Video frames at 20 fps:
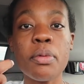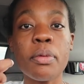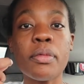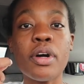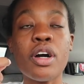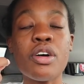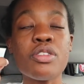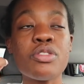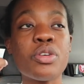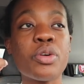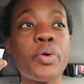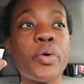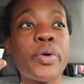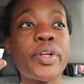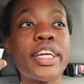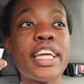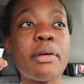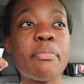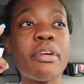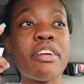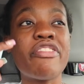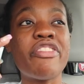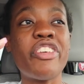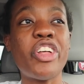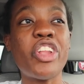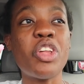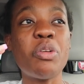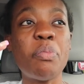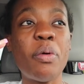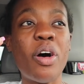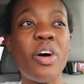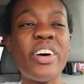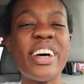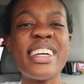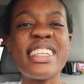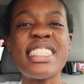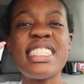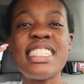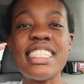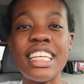but I'm also going to get my volleyball
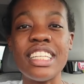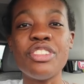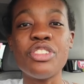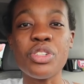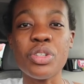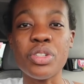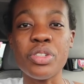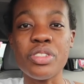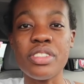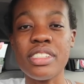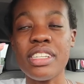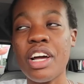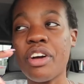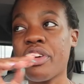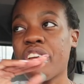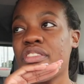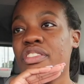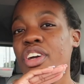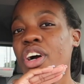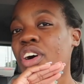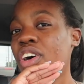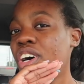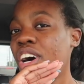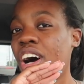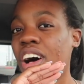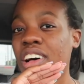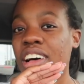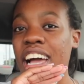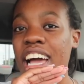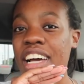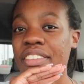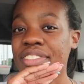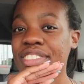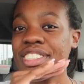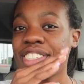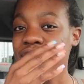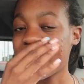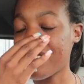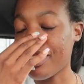essentials, and I'll give you all a haul after.